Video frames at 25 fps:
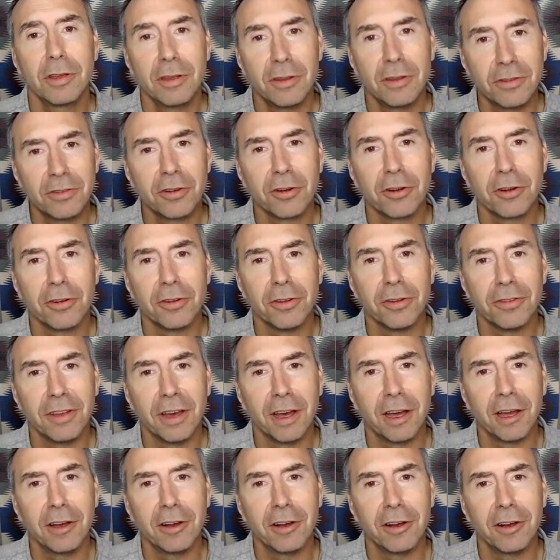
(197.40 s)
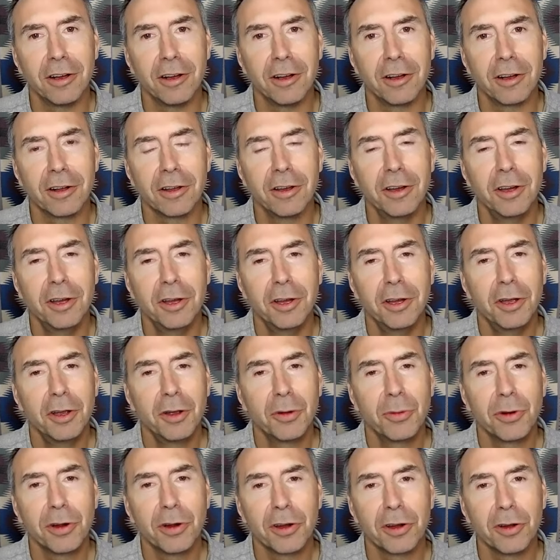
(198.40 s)
internal dialogue
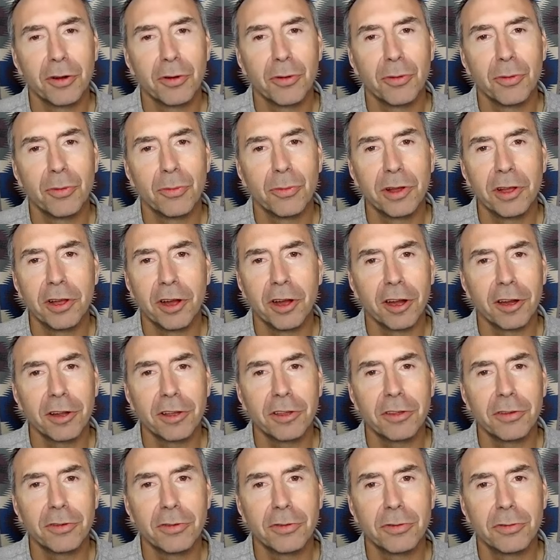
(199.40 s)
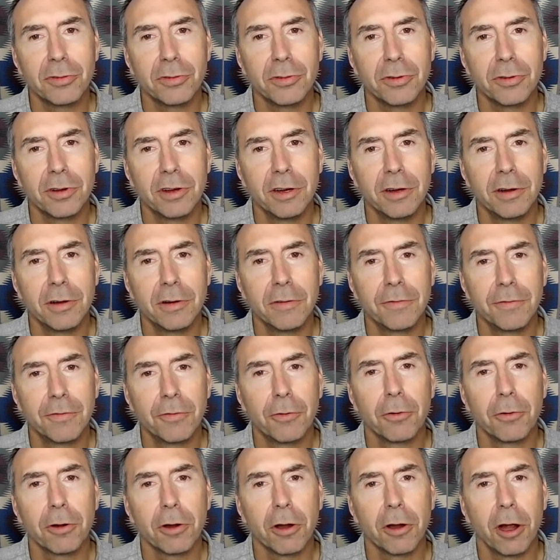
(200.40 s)
where we argue
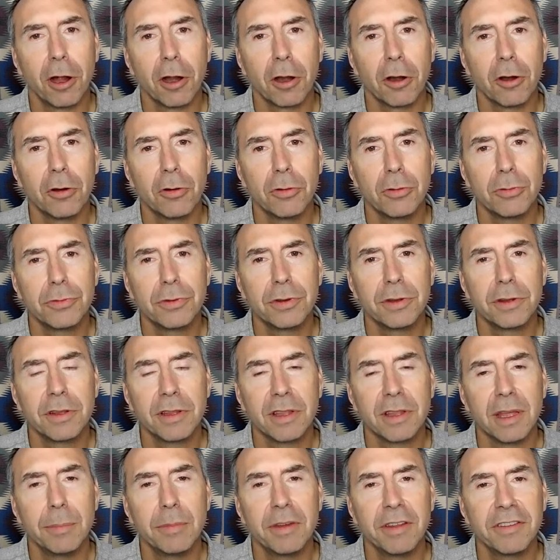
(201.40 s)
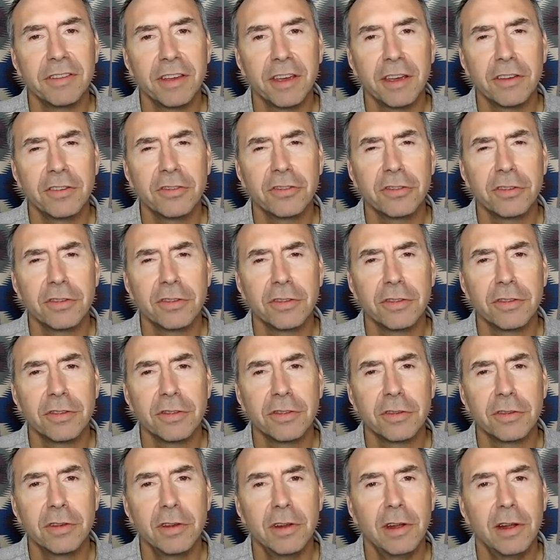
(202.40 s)
for our own
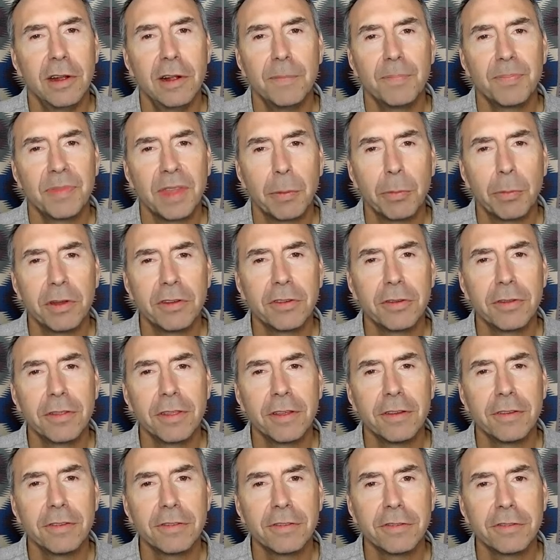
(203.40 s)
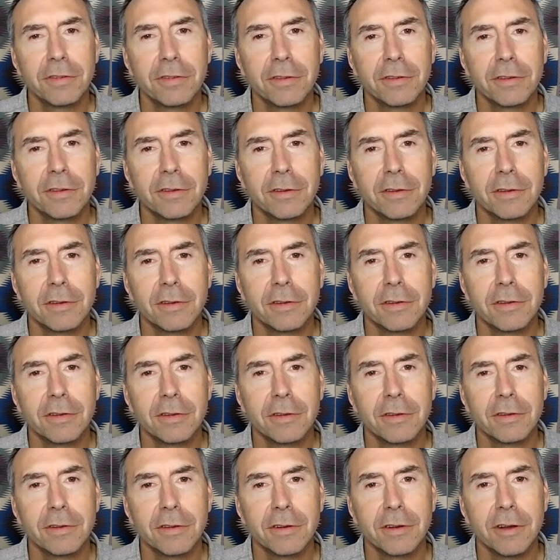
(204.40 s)
limitations. And we do this
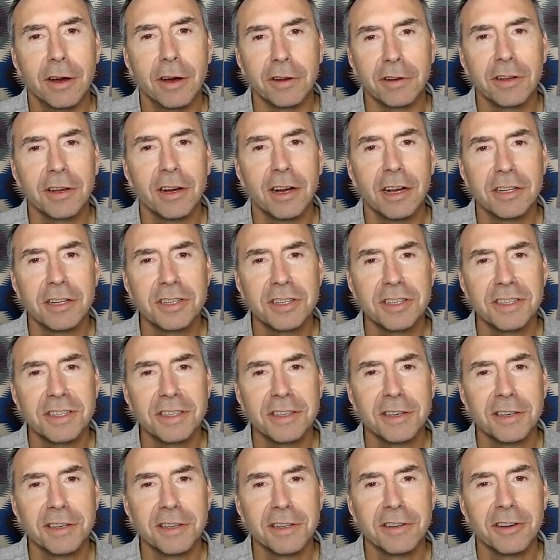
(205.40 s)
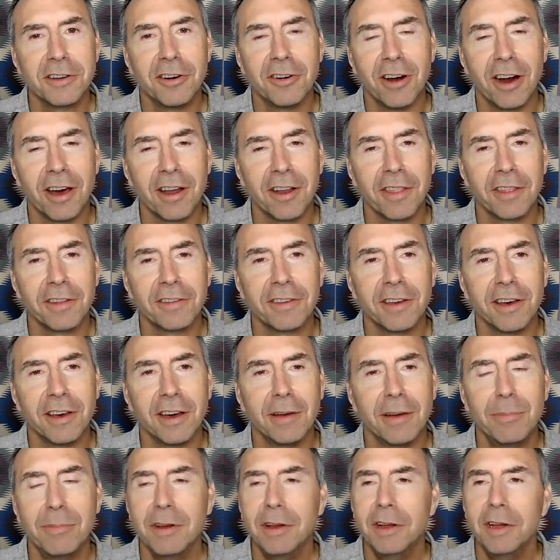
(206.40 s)
unconsciously a lot of the
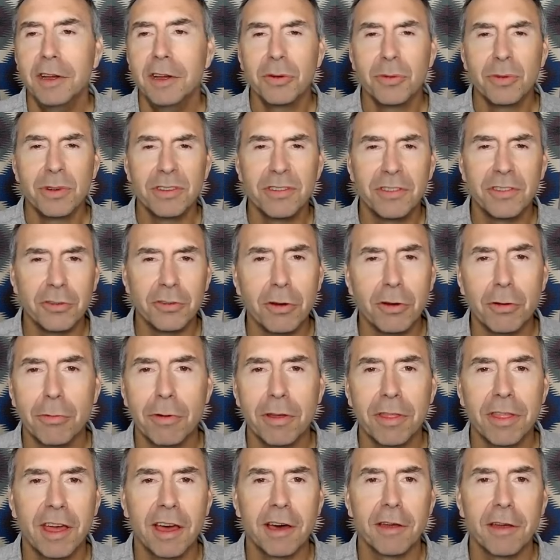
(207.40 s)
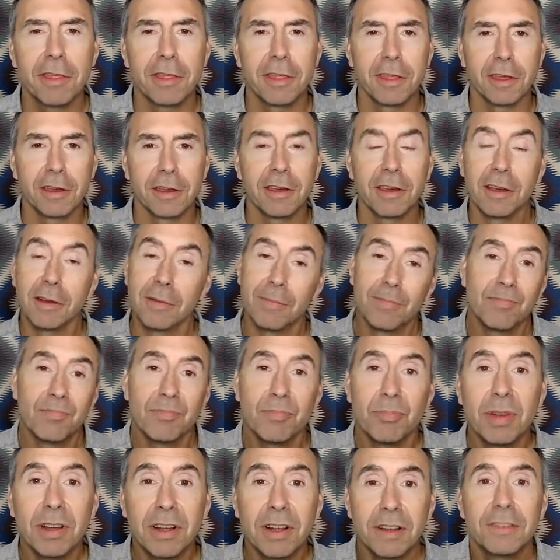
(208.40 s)
time. We do it without thinking
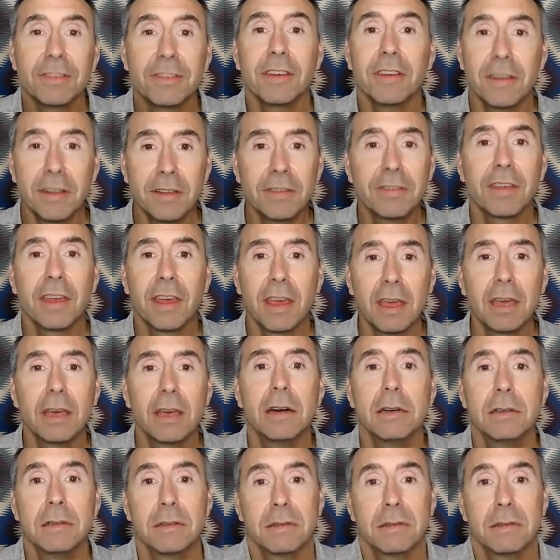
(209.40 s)
because it is a